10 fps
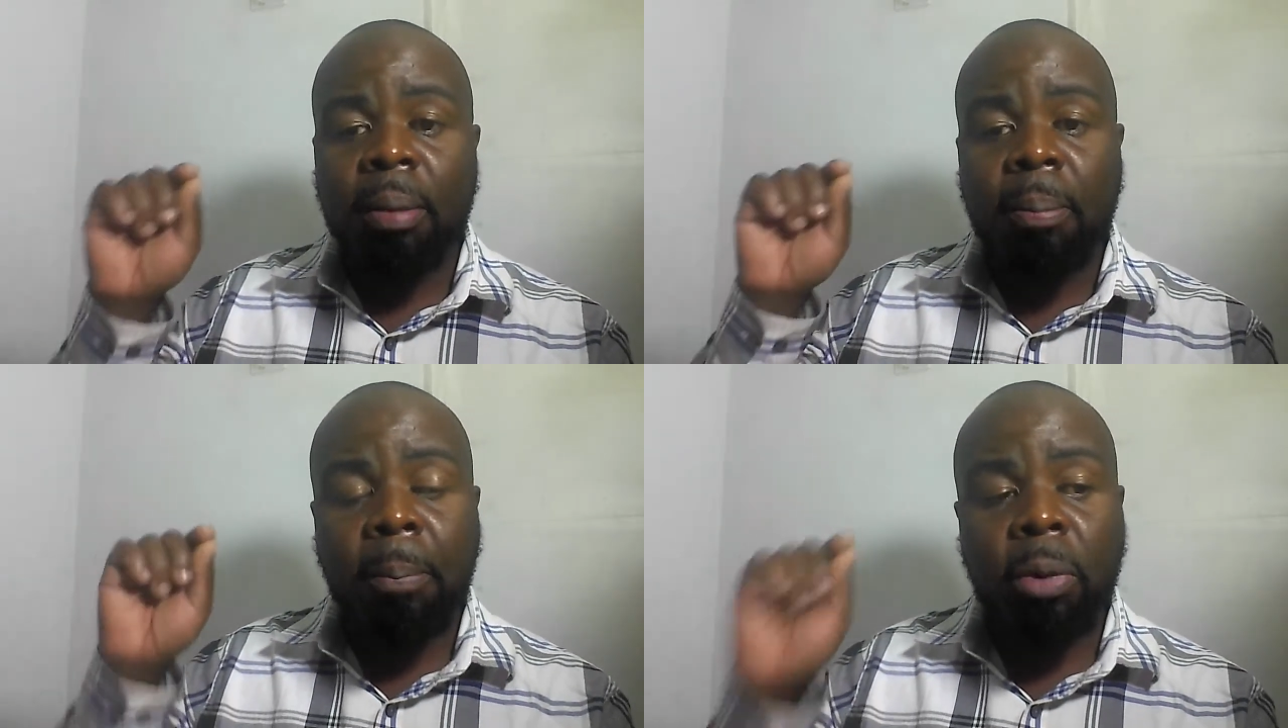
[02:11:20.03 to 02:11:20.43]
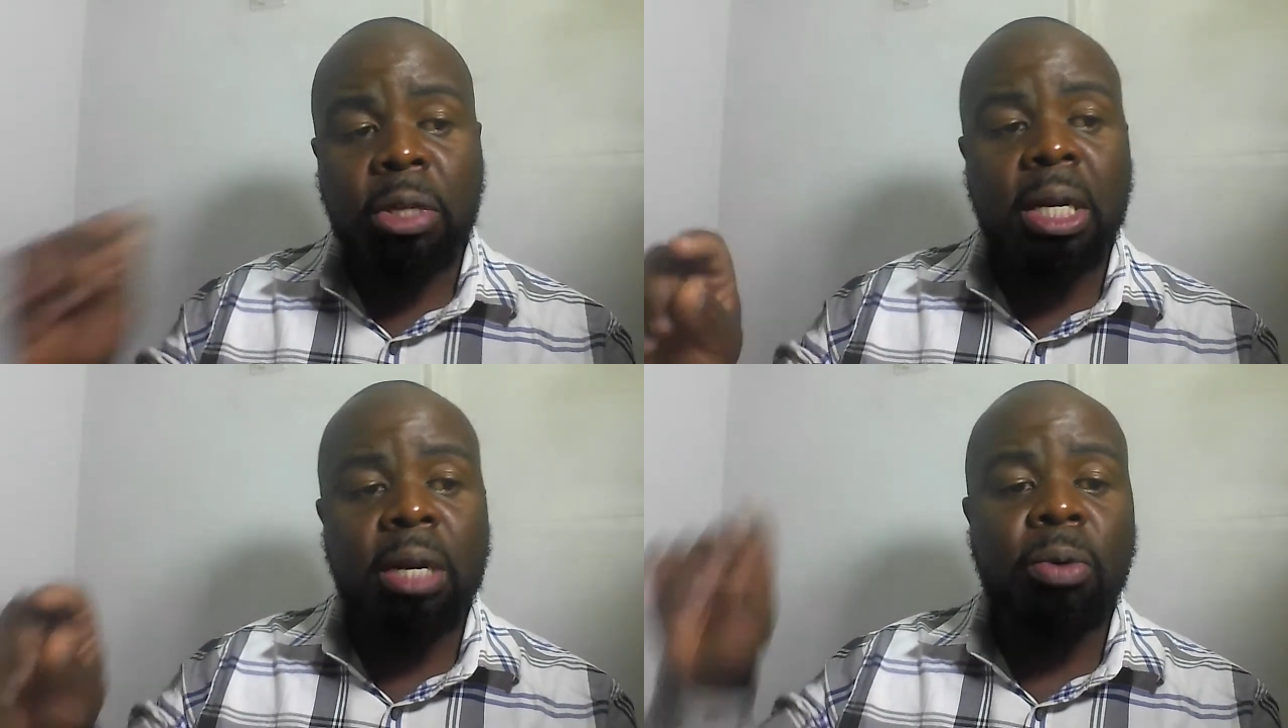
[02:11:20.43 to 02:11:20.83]

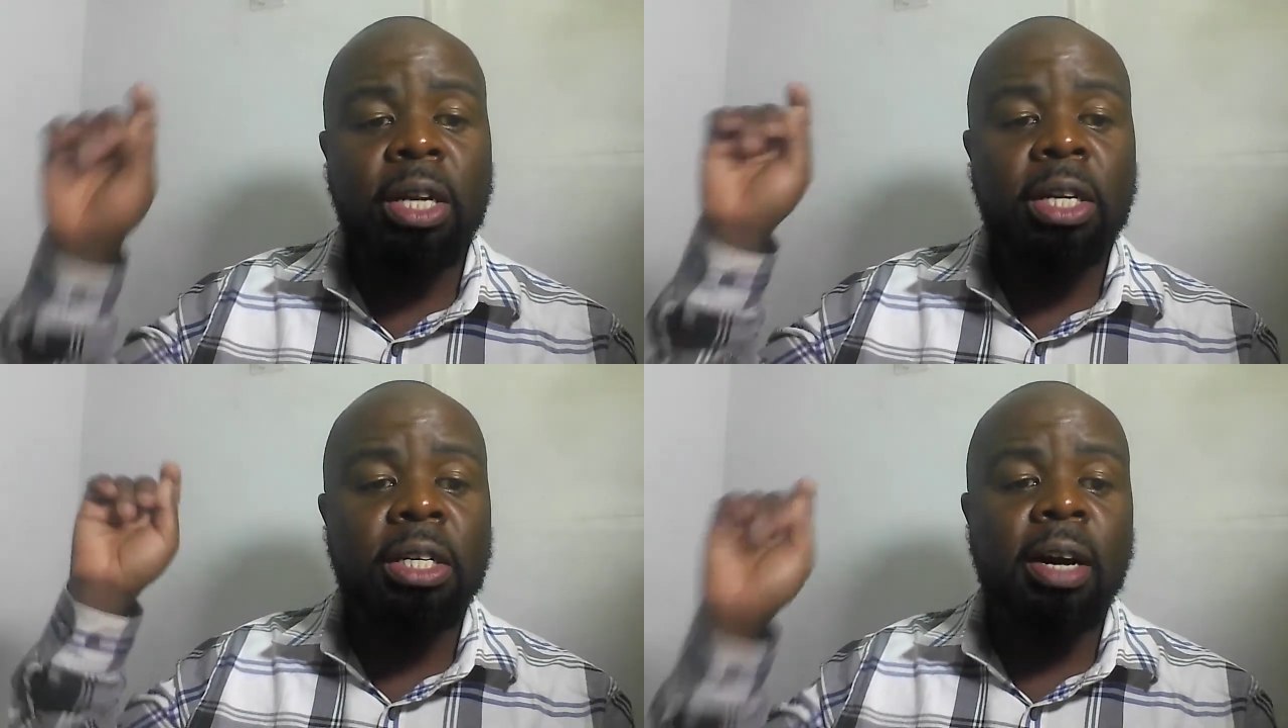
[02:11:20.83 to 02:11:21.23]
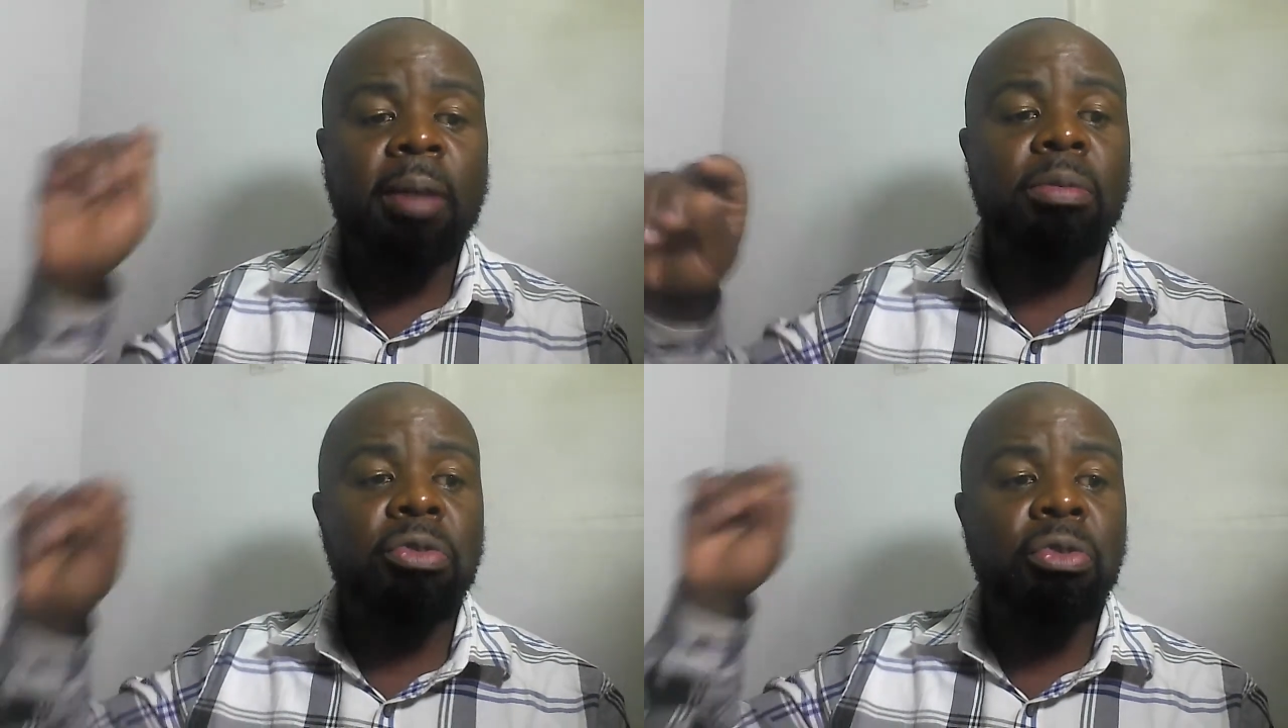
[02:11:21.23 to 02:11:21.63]
Mostly when it
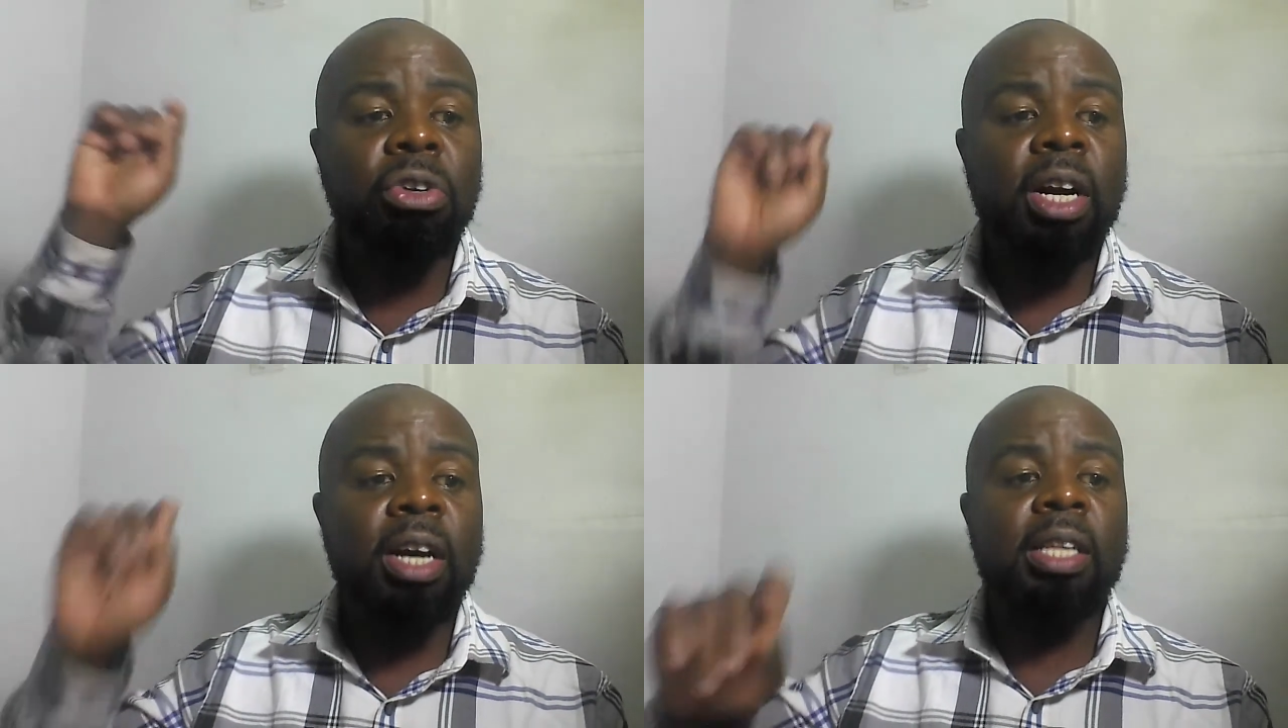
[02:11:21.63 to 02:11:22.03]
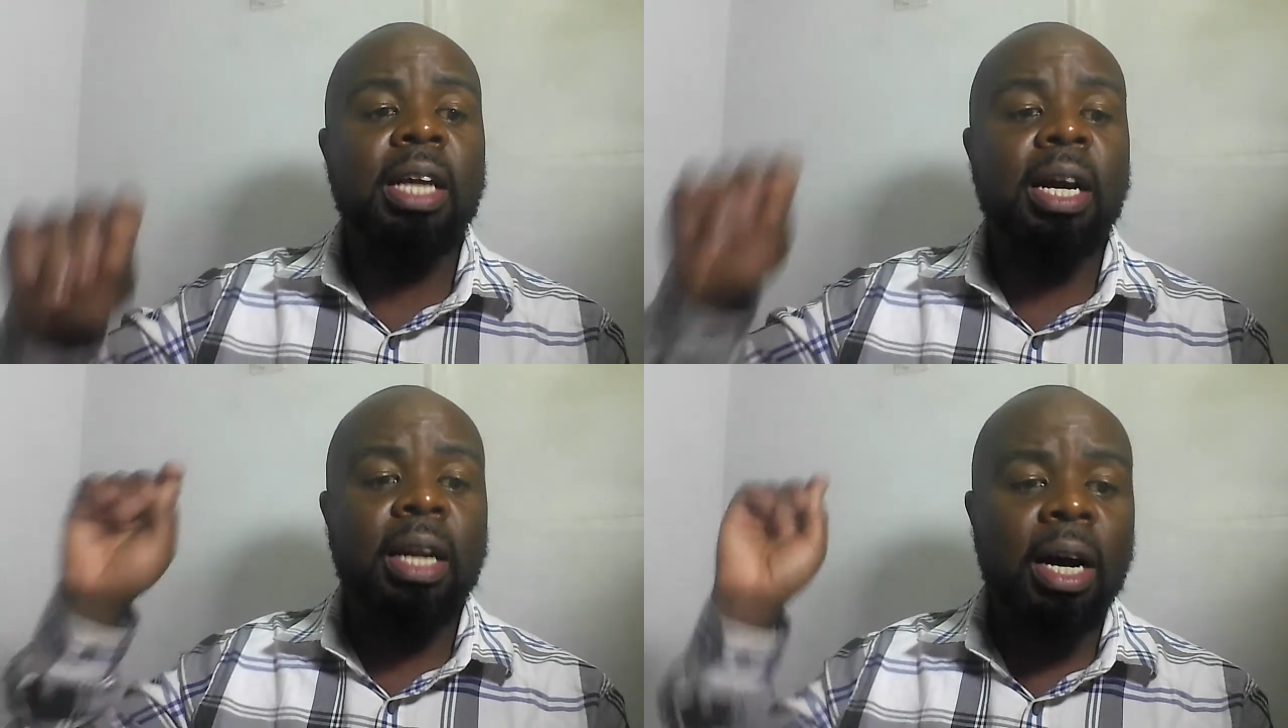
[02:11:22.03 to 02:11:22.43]
comes to drugs
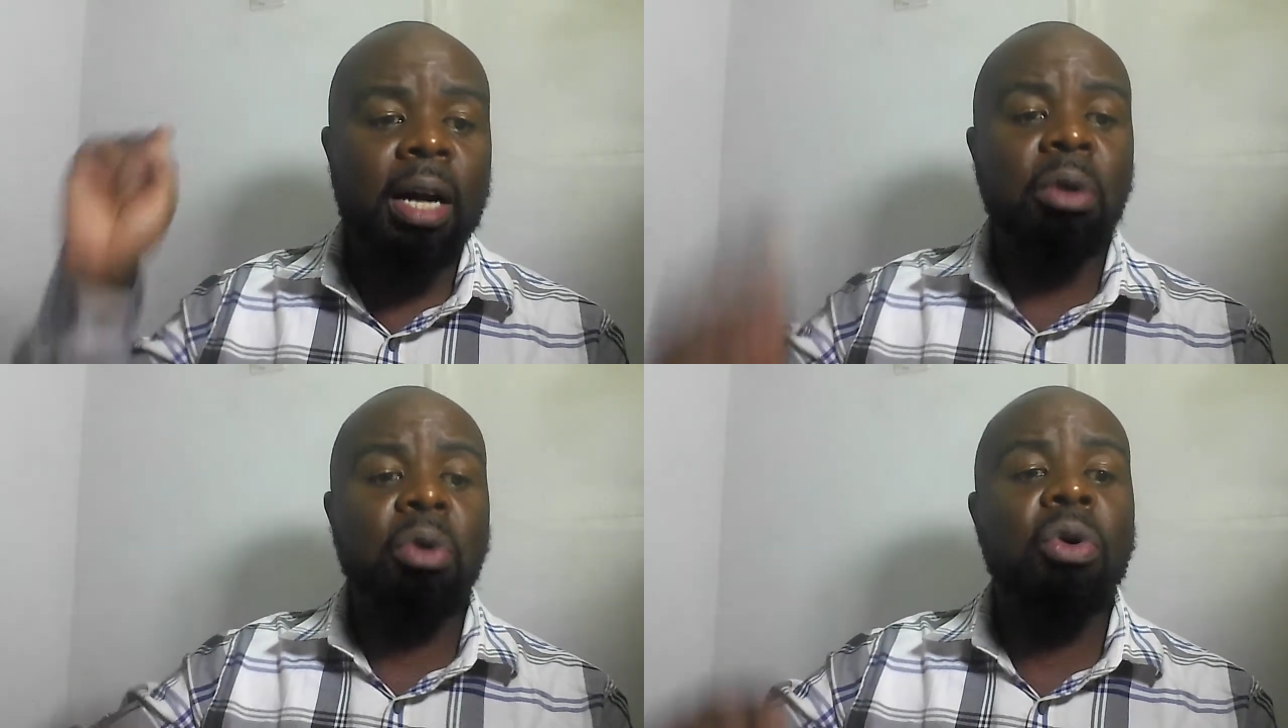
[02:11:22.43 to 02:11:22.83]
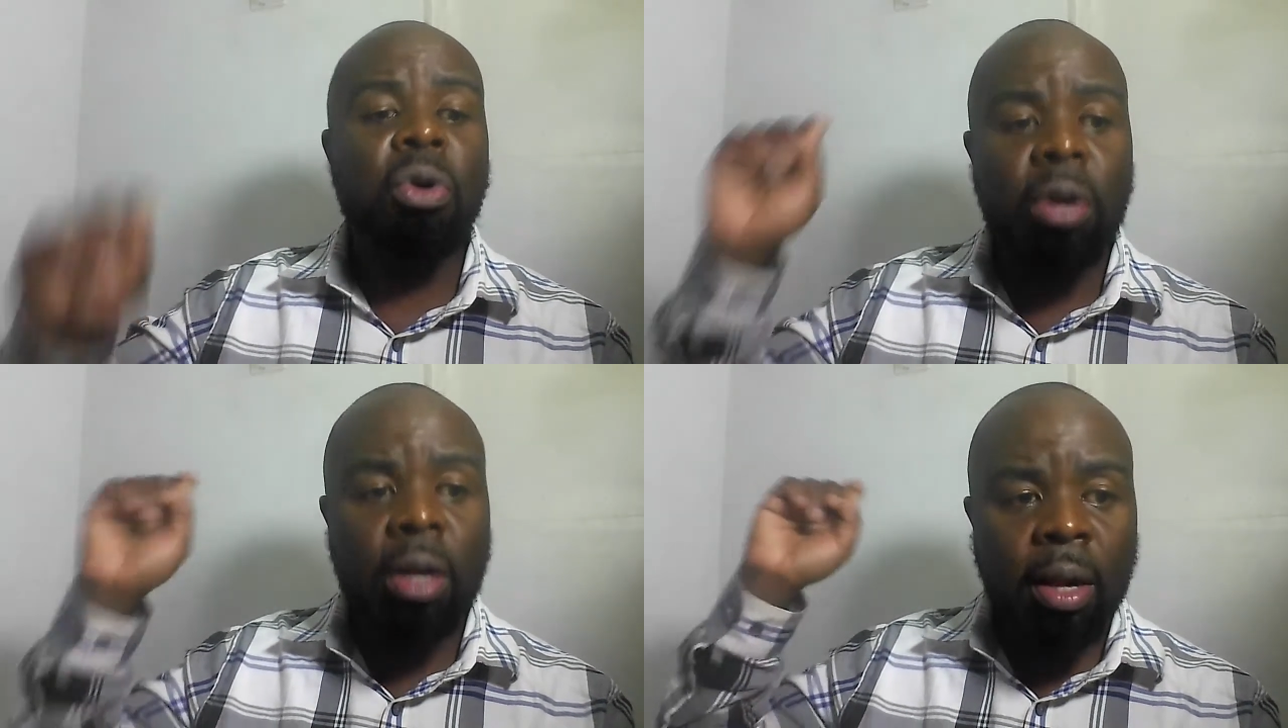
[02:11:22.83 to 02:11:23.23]
and
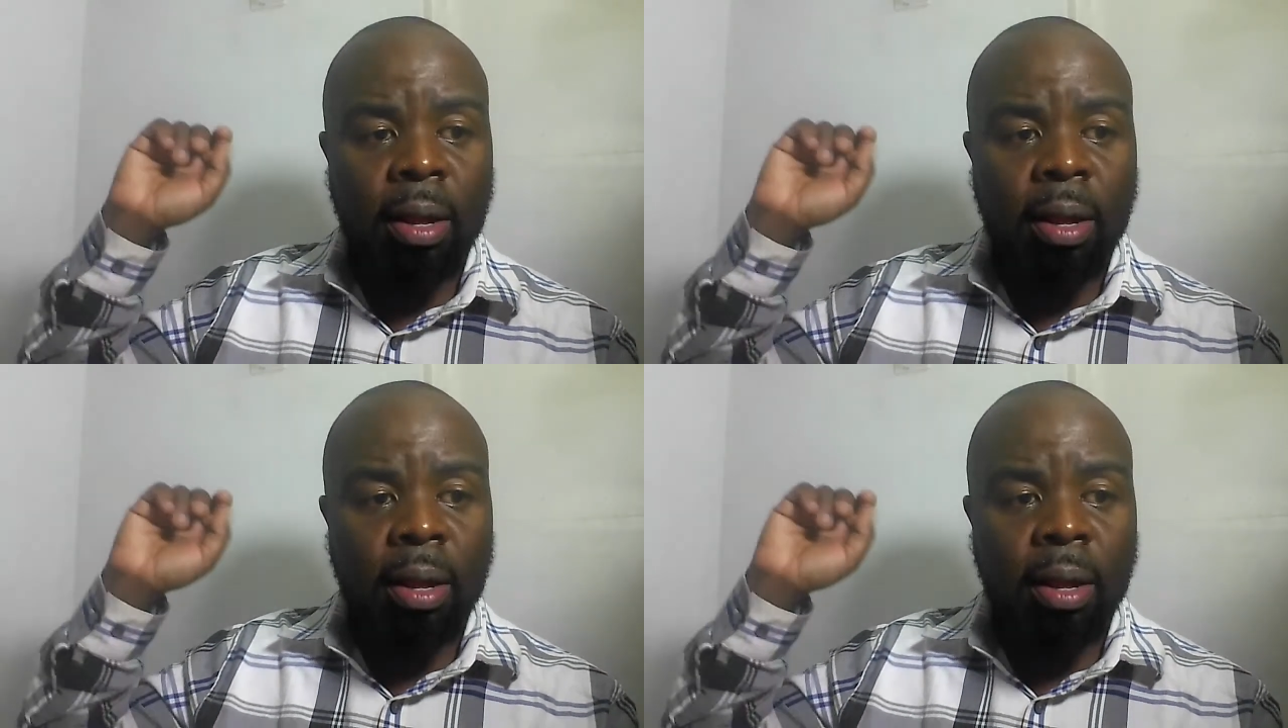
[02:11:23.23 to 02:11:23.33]
alcohol